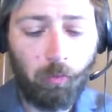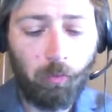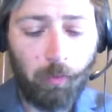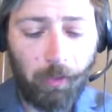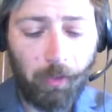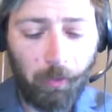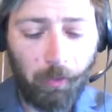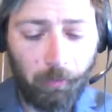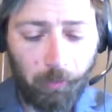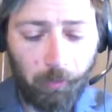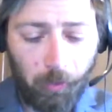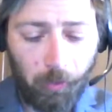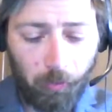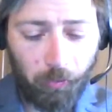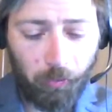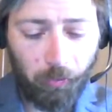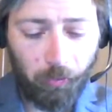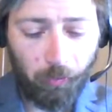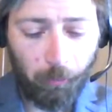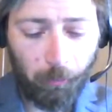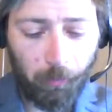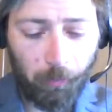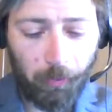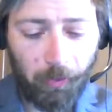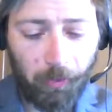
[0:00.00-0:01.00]
we don't
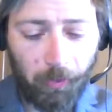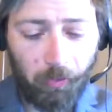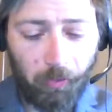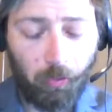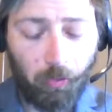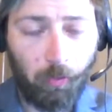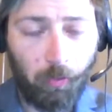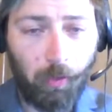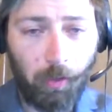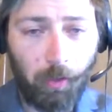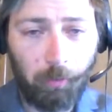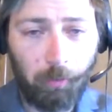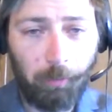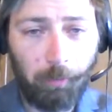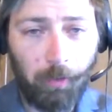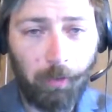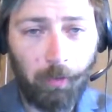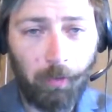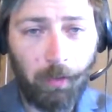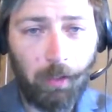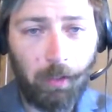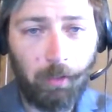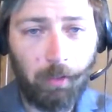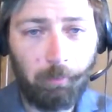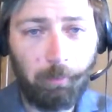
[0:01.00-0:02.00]
use the word historic
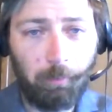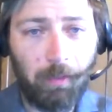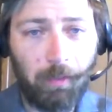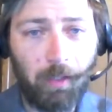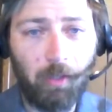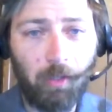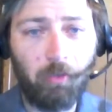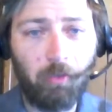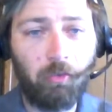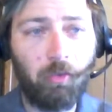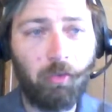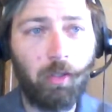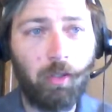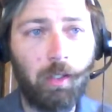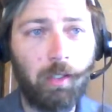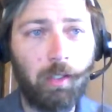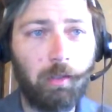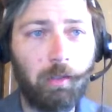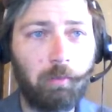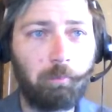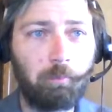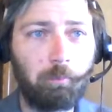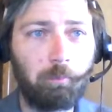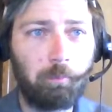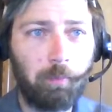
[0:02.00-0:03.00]
period because
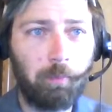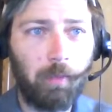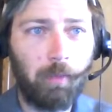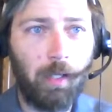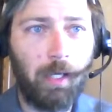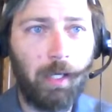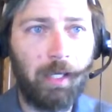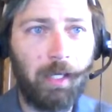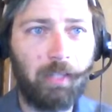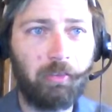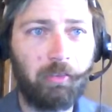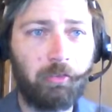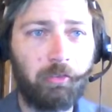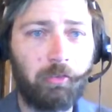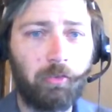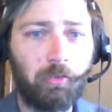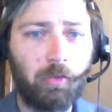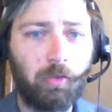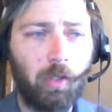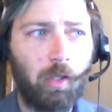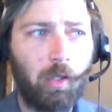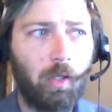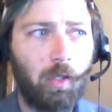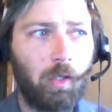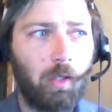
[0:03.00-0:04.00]
it
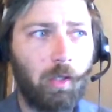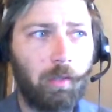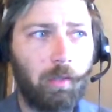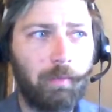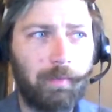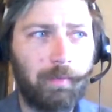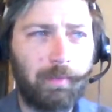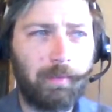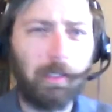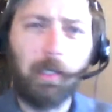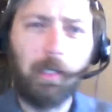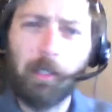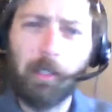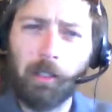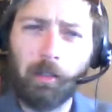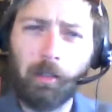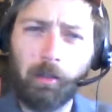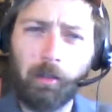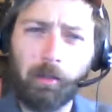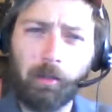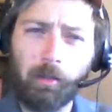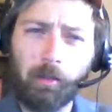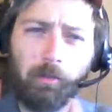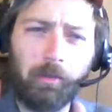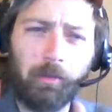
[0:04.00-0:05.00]
implies that
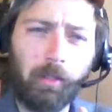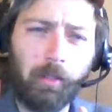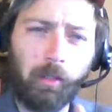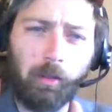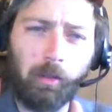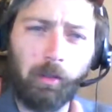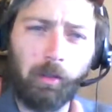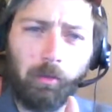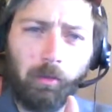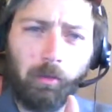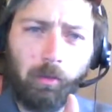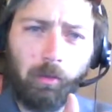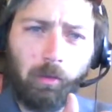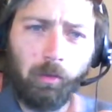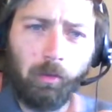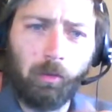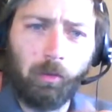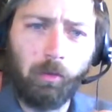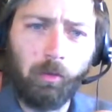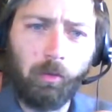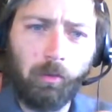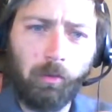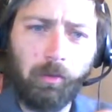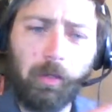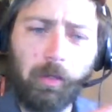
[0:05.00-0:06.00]
the
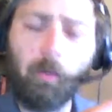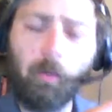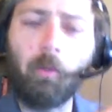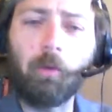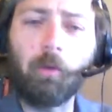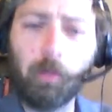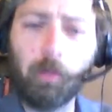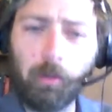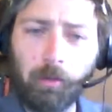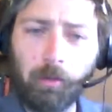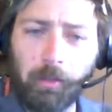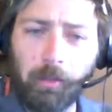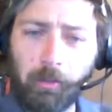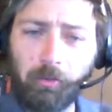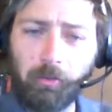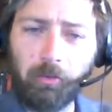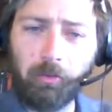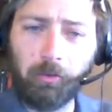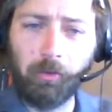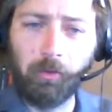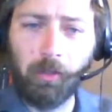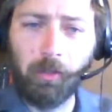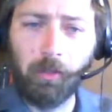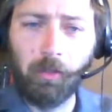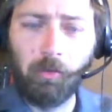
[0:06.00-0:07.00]
oral
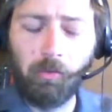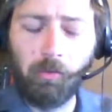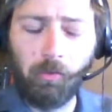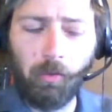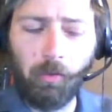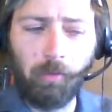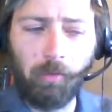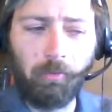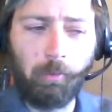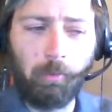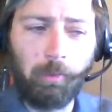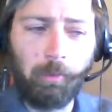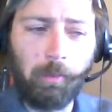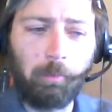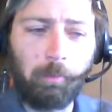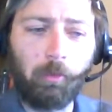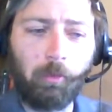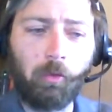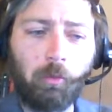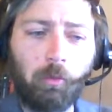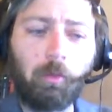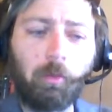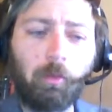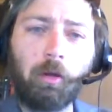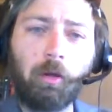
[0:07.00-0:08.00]
histories of the
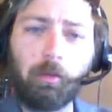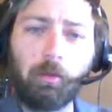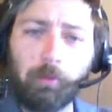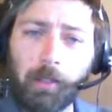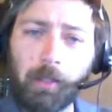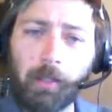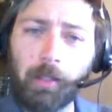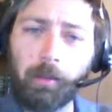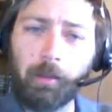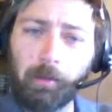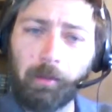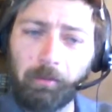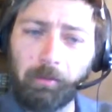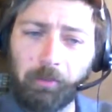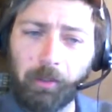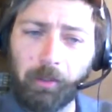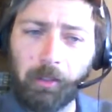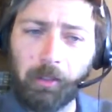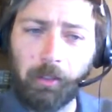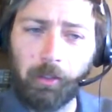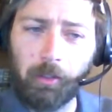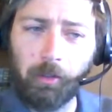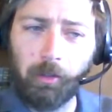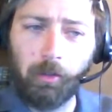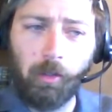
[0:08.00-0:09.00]
people who are already
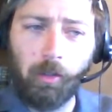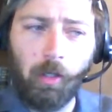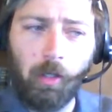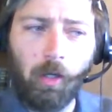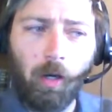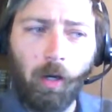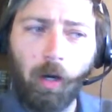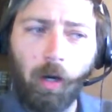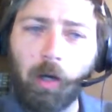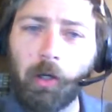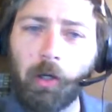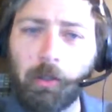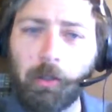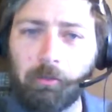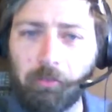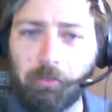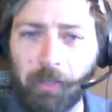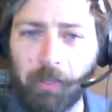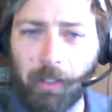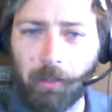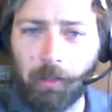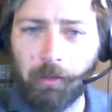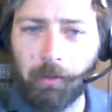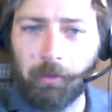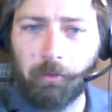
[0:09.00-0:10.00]
living here are
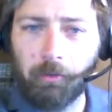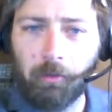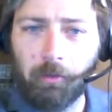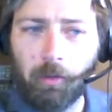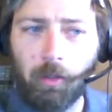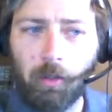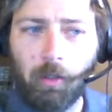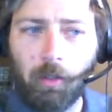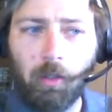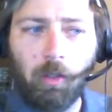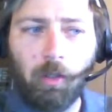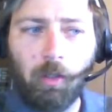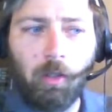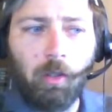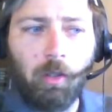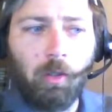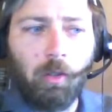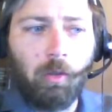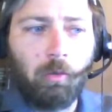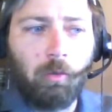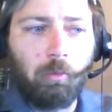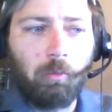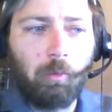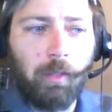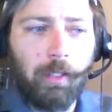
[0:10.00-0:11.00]
invalid.
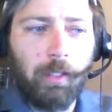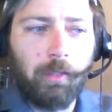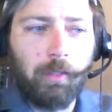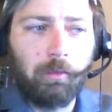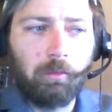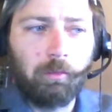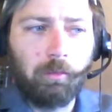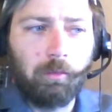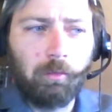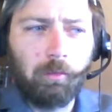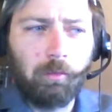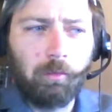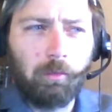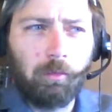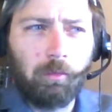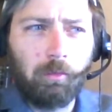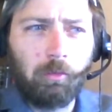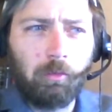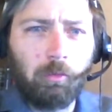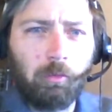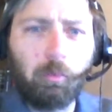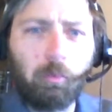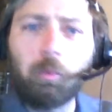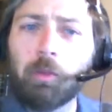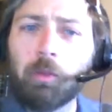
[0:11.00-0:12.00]
When
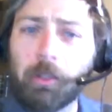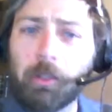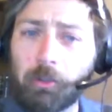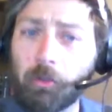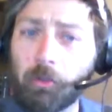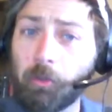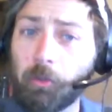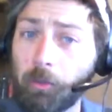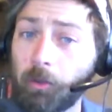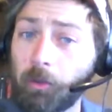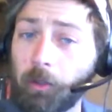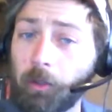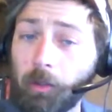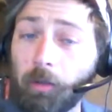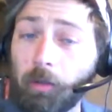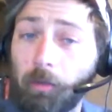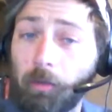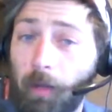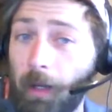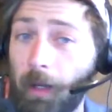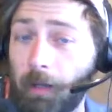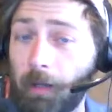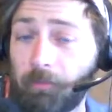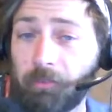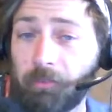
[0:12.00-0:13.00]
we do learn a
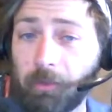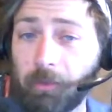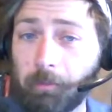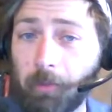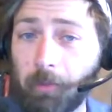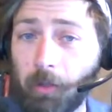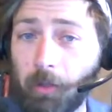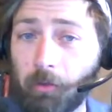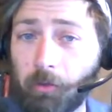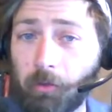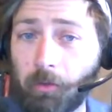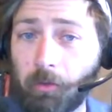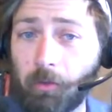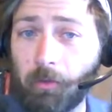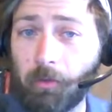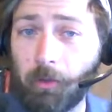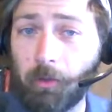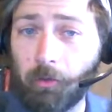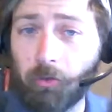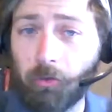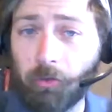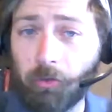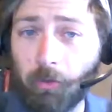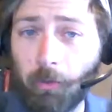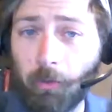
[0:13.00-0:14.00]
lot from those
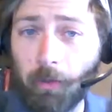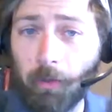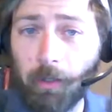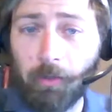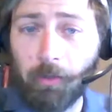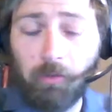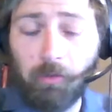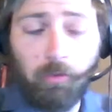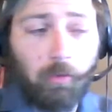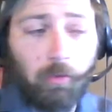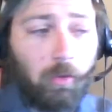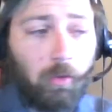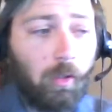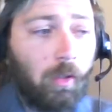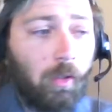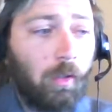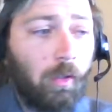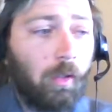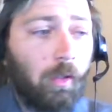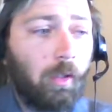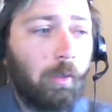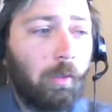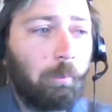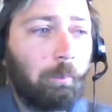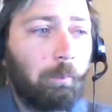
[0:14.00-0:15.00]
stories,
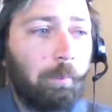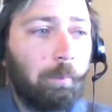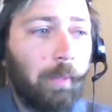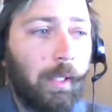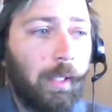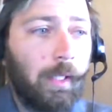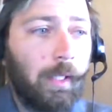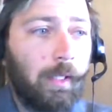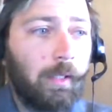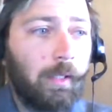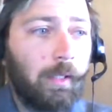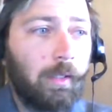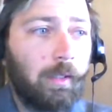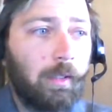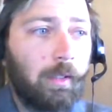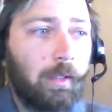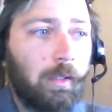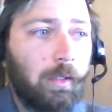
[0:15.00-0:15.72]
but